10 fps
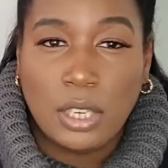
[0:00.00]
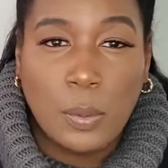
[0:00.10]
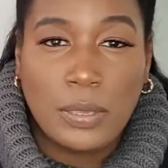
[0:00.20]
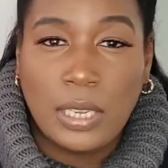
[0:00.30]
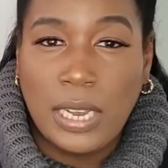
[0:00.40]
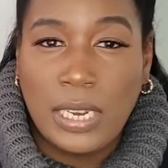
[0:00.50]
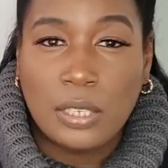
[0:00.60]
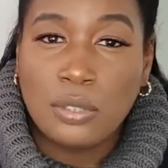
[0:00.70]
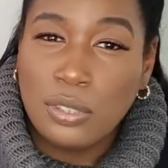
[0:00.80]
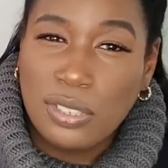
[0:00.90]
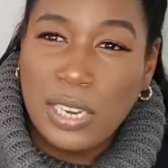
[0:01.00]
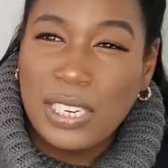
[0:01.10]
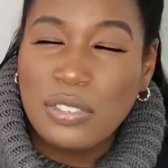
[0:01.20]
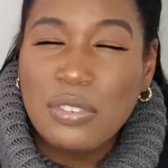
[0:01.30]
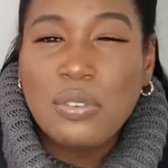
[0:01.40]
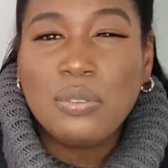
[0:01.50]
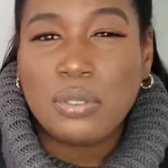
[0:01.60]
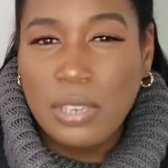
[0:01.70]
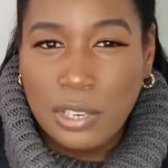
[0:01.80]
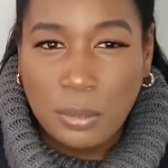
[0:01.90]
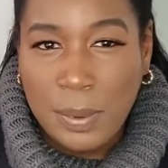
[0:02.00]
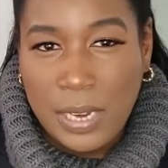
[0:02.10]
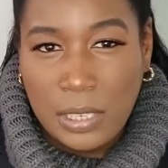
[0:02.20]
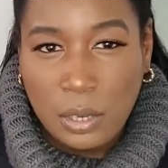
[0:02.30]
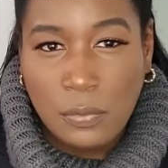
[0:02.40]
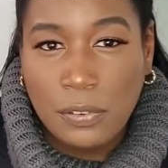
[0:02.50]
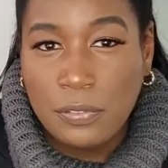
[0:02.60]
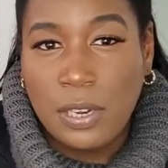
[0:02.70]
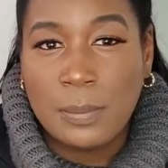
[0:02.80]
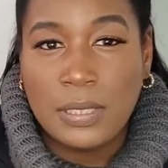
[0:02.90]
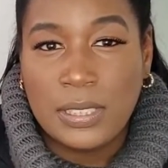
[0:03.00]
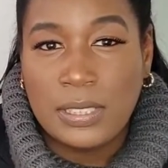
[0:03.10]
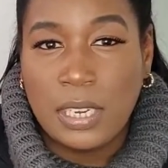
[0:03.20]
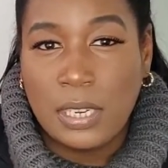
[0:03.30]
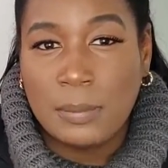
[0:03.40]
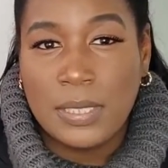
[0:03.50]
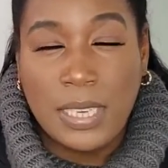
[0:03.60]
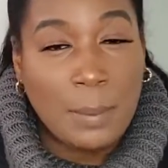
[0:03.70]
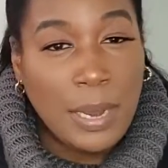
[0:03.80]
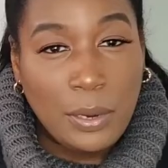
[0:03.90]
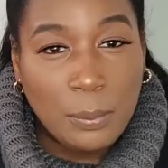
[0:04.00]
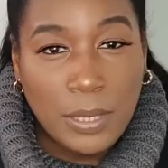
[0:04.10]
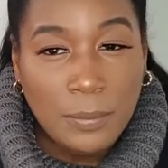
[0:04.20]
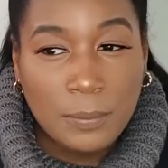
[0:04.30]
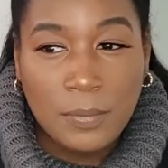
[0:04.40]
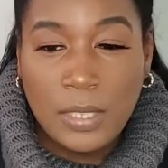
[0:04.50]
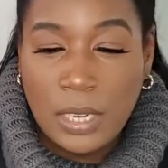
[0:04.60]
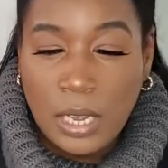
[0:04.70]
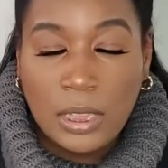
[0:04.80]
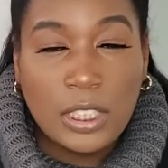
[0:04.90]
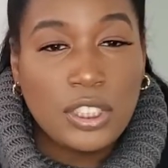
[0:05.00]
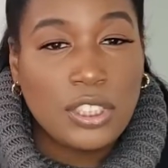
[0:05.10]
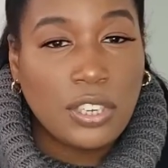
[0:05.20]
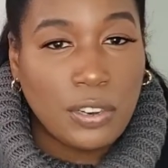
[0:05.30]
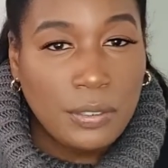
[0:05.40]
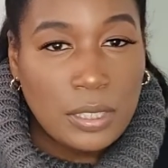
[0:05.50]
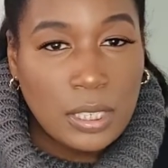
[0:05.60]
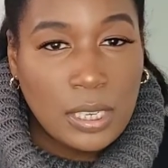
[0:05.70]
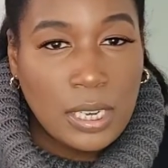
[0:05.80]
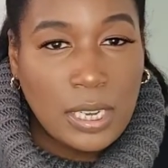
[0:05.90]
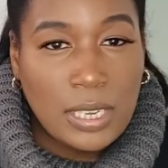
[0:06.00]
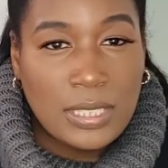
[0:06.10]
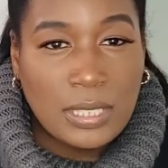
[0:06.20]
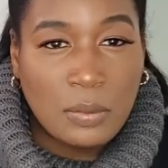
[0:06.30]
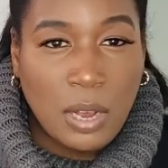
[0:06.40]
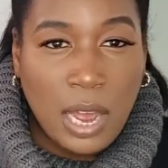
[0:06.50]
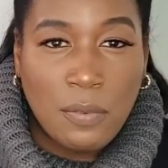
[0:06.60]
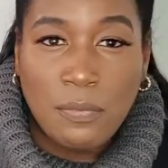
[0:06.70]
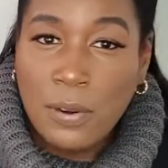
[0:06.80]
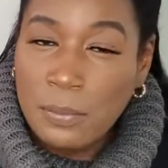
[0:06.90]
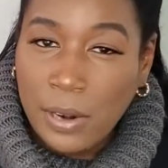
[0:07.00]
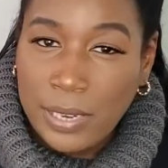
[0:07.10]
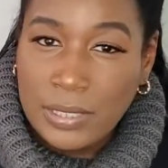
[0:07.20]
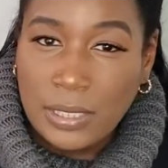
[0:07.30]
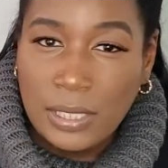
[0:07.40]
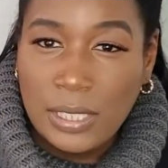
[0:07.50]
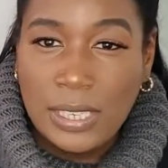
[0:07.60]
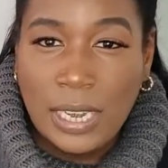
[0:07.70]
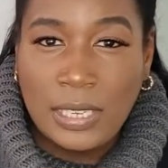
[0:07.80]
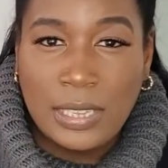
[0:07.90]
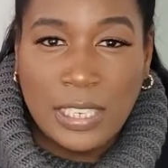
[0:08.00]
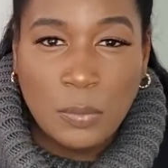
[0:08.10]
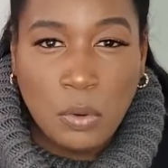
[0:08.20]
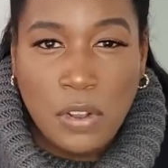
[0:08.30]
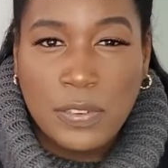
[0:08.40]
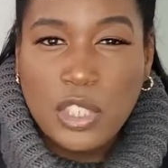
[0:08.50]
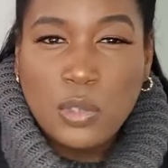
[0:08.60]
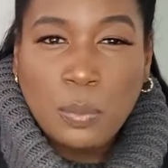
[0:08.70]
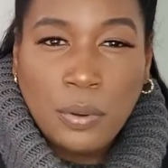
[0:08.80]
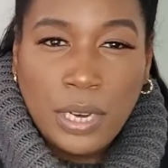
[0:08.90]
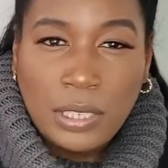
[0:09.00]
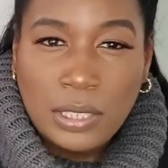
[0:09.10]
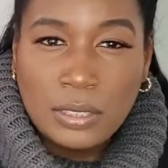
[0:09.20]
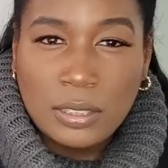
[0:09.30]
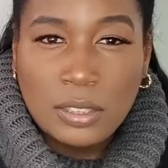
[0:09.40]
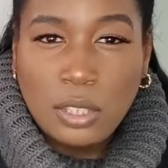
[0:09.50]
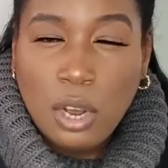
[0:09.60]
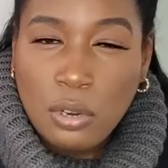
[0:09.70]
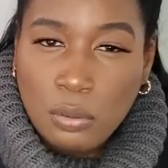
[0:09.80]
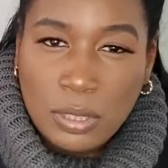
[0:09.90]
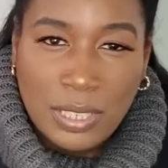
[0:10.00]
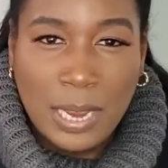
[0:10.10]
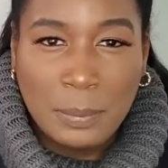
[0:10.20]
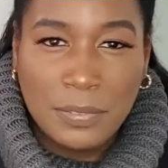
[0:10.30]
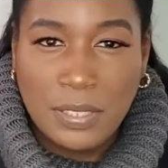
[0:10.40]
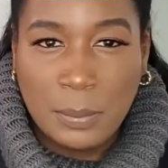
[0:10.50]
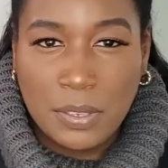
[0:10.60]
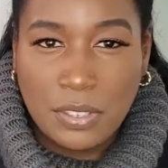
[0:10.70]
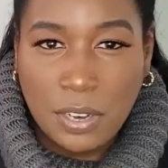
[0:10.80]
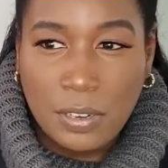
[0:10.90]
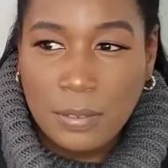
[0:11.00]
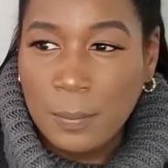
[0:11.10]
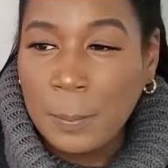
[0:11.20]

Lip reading: to go with a neutral color penny loafer from Sam Edelman. The skirt is from Roxy, and again, that's more of a spring tone type of summer skirt.